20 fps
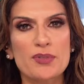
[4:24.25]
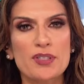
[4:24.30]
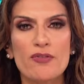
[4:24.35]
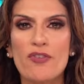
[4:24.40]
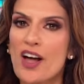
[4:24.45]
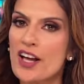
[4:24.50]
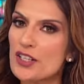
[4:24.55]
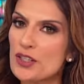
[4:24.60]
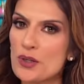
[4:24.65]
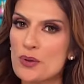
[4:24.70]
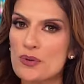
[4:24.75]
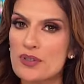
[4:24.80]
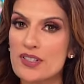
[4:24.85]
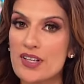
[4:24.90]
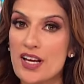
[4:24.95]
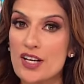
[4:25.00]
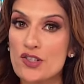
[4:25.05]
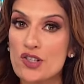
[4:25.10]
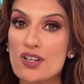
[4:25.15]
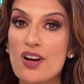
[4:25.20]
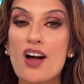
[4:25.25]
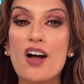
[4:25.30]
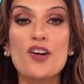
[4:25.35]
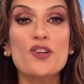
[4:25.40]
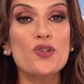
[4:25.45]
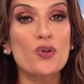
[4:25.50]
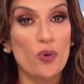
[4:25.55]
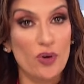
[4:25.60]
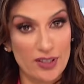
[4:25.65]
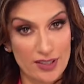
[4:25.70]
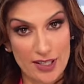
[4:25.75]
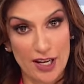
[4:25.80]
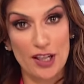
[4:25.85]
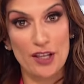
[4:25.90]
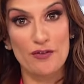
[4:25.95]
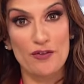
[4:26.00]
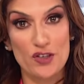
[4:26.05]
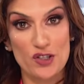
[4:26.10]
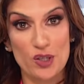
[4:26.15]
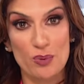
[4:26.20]
to find NewsNation on your
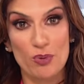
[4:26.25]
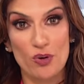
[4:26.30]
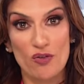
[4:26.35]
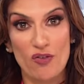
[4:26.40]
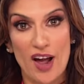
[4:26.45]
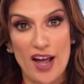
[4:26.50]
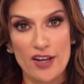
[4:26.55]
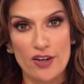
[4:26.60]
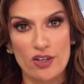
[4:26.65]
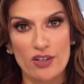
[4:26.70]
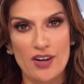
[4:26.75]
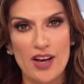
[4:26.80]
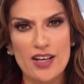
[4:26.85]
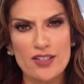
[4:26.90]
television provider.